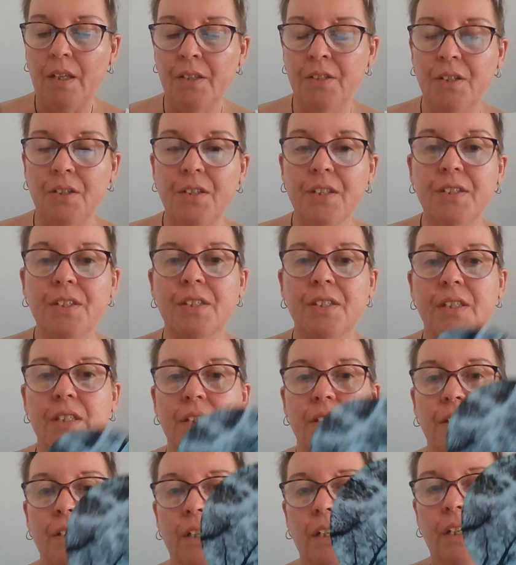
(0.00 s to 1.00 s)
So this is
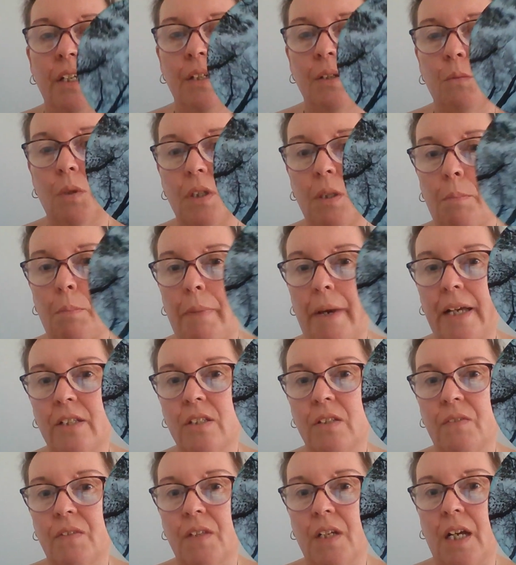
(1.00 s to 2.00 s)
what the
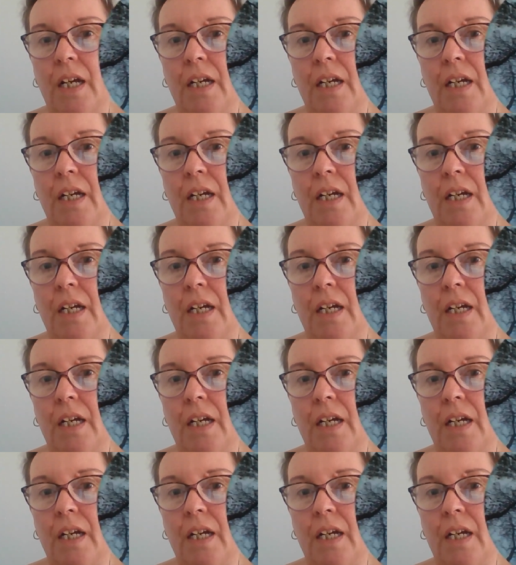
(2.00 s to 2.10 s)
backs of the